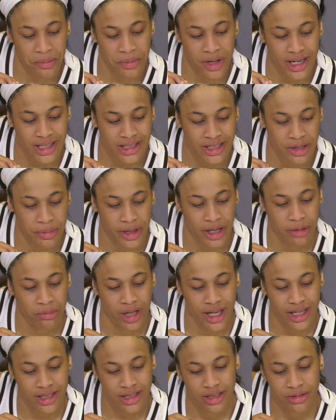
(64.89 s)
I mean, it's a big
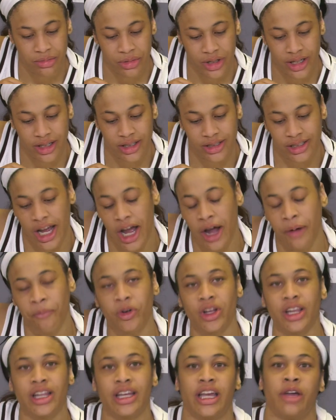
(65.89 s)
blessing, but
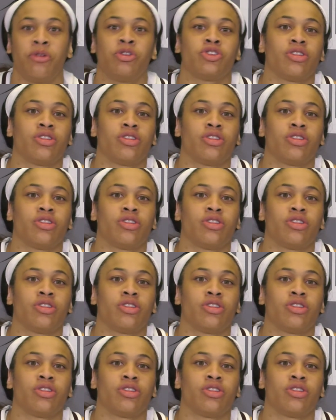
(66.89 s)
it